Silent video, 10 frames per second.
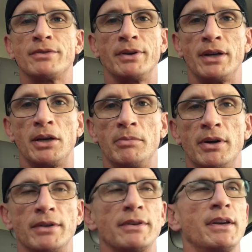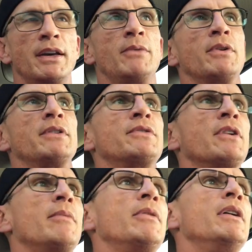It's only $90. Ain't worth the
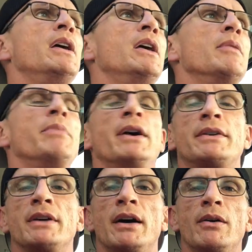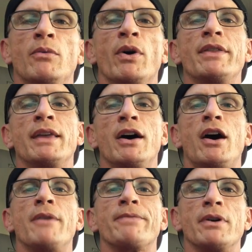trouble. But what they
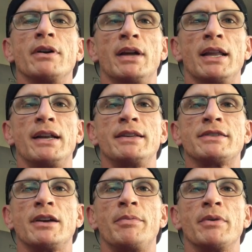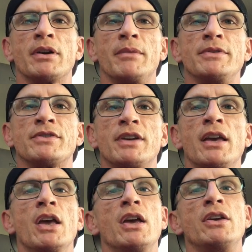offer, a lot of these supplement companies, will
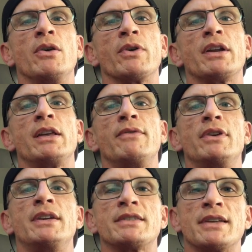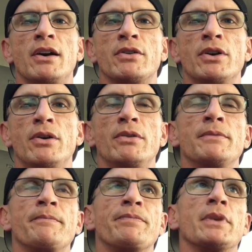say, we're going to give you a discount code
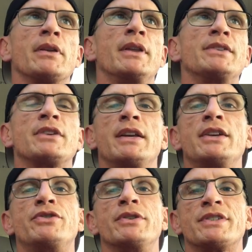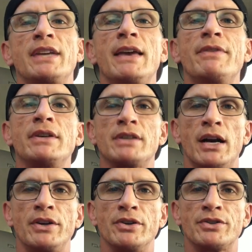that's going to get you a savings
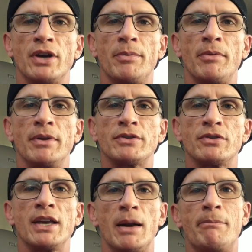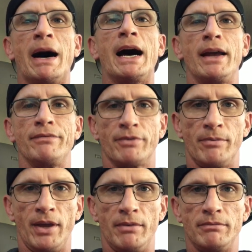on your supplements. So you got to buy
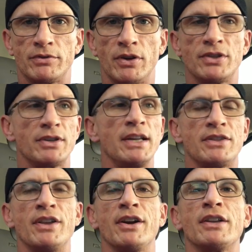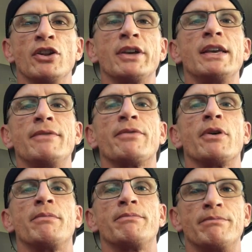from them. So they're looking
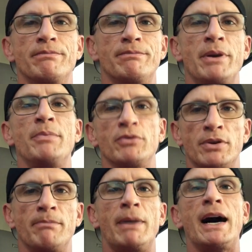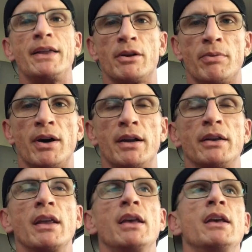for people to buy their
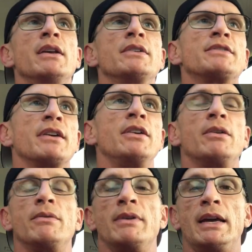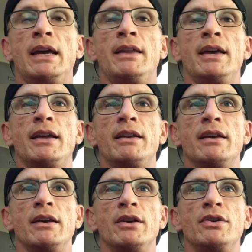product. So, and then
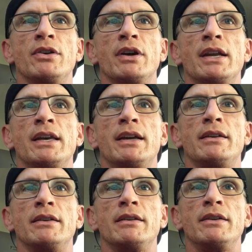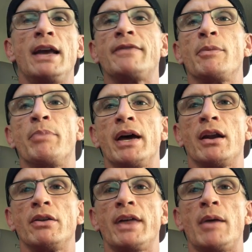you have to
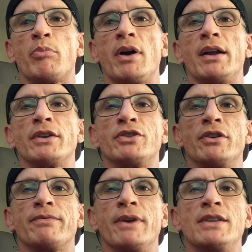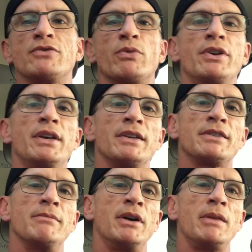peddle that product to your friends where you get
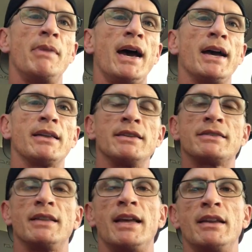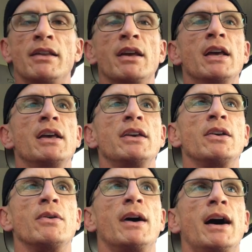some money back and this and that and the
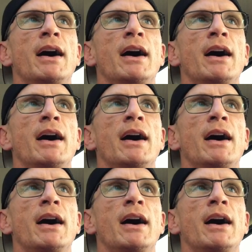other.